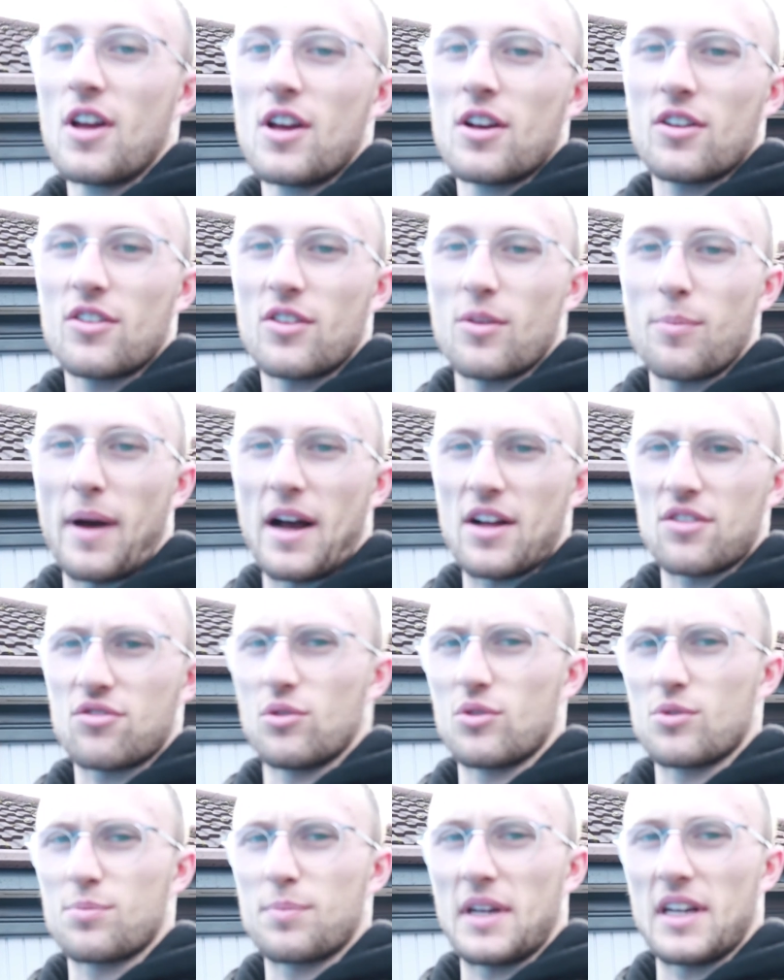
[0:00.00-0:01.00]
because the battery
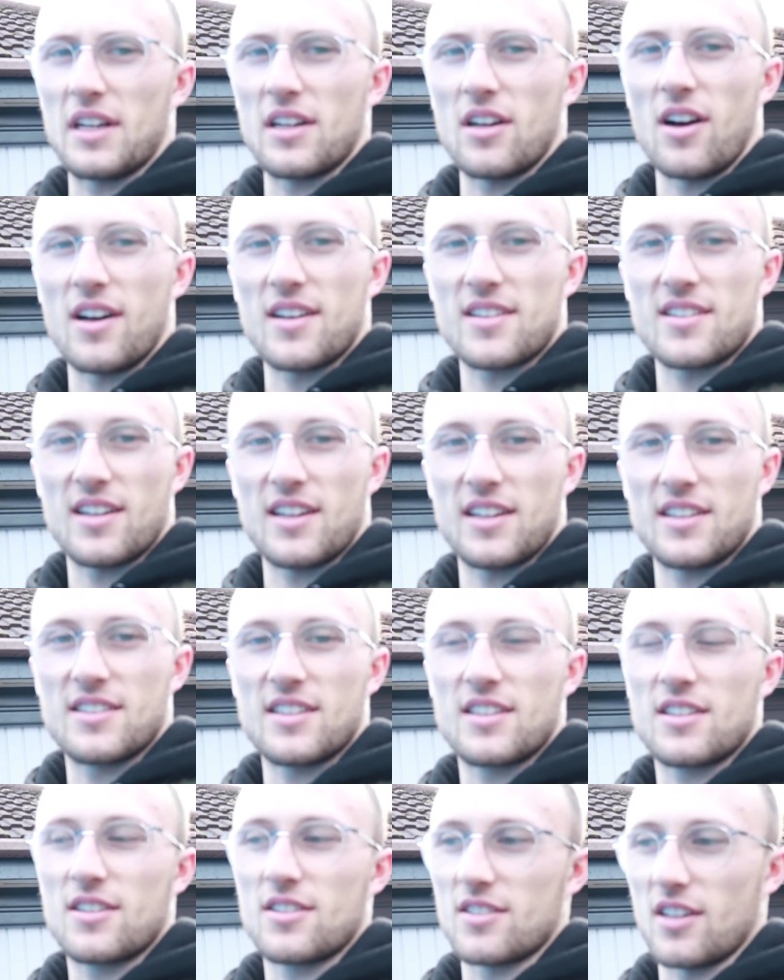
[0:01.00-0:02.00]
was being
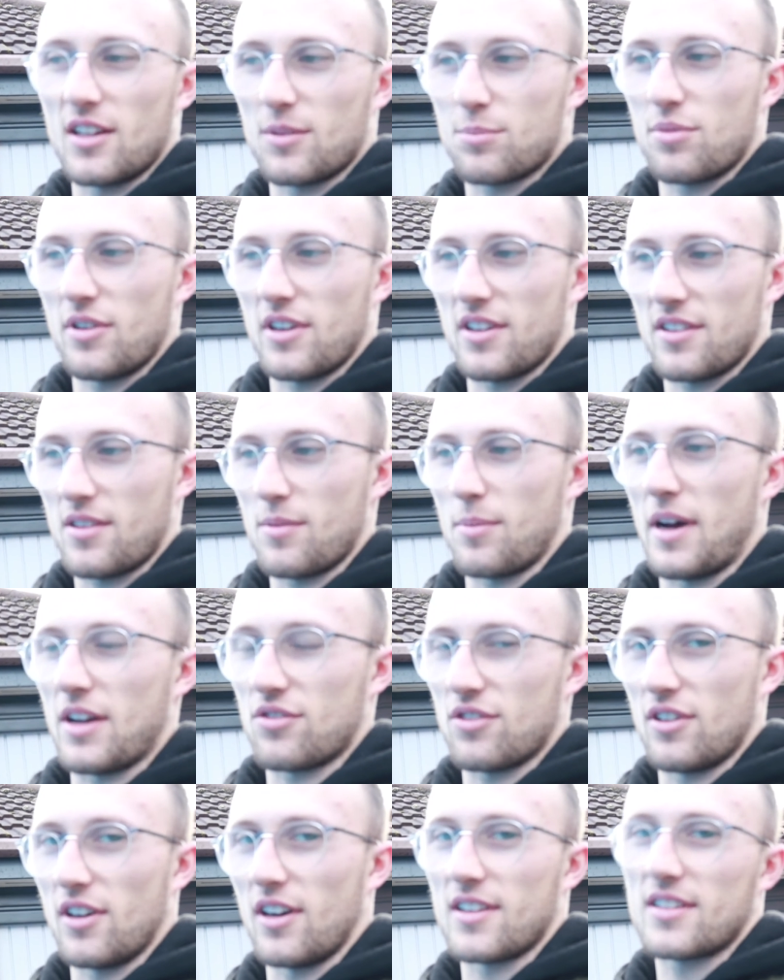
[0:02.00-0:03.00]
isolated, because I'd pressed the
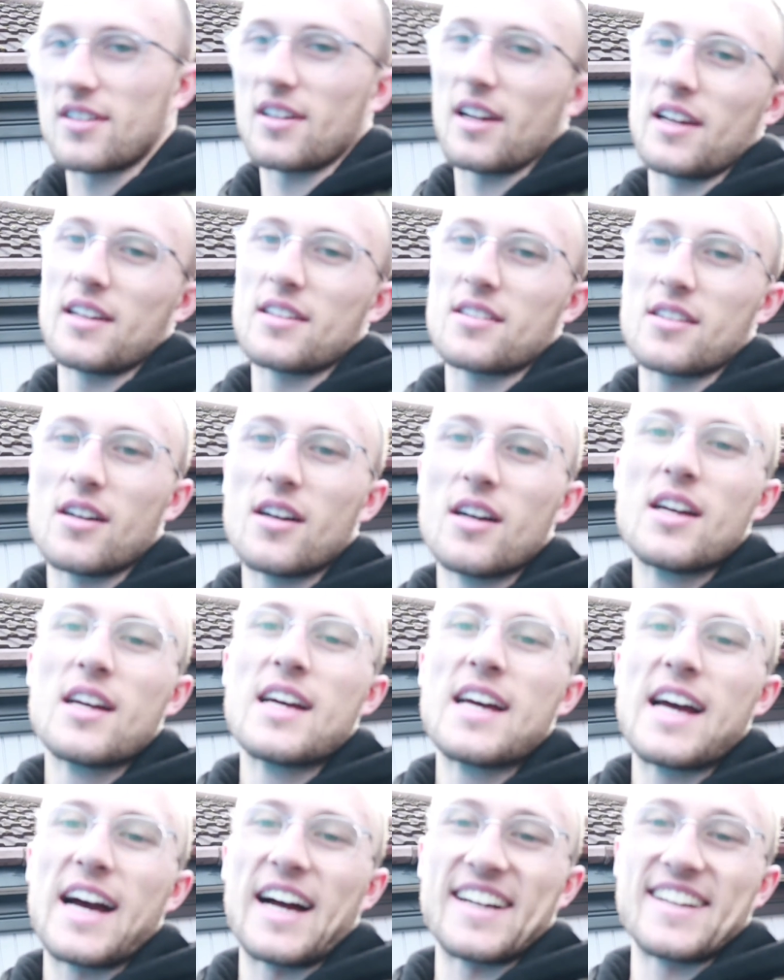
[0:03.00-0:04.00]
battery isolator
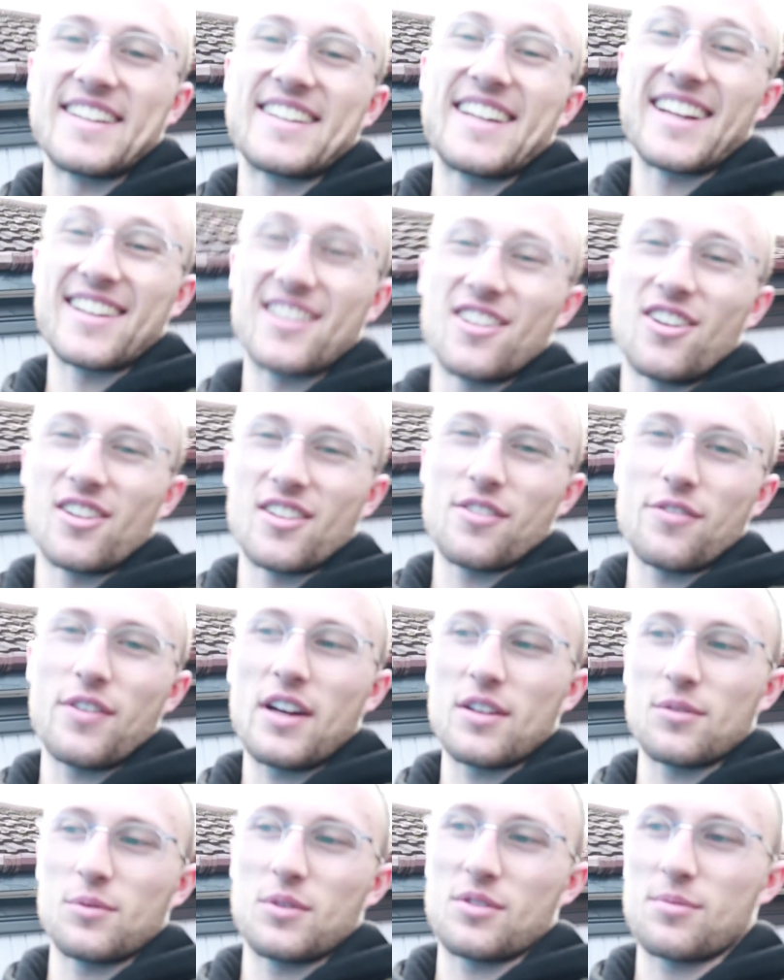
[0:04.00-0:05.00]
and deadlocked the
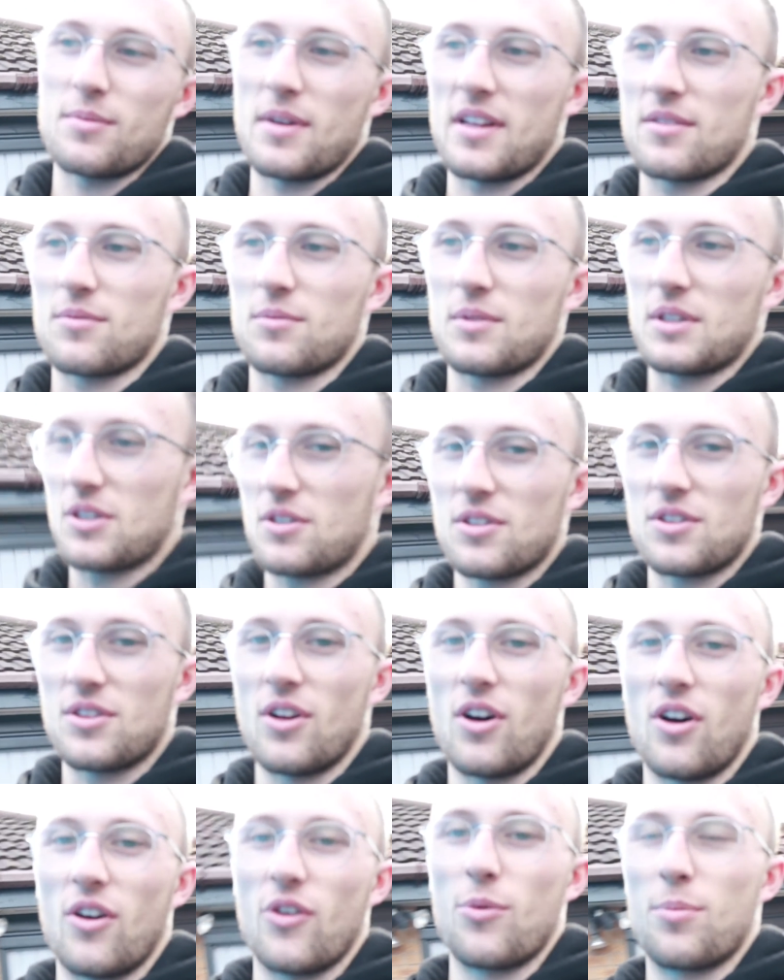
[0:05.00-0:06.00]
van, which meant we could
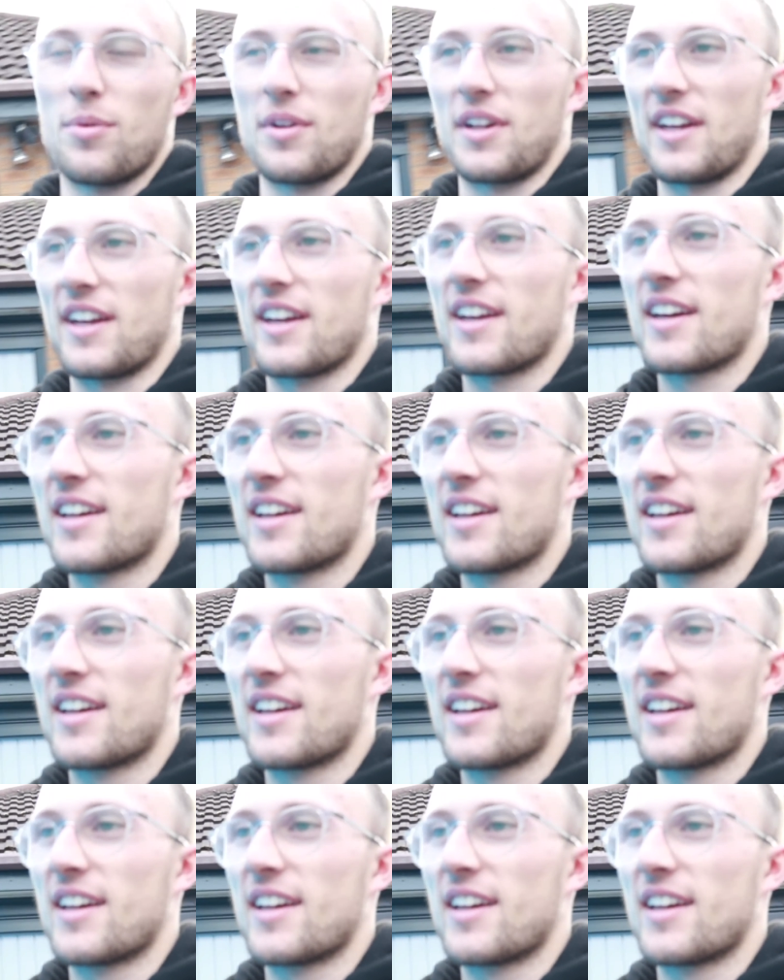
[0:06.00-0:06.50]
not open it.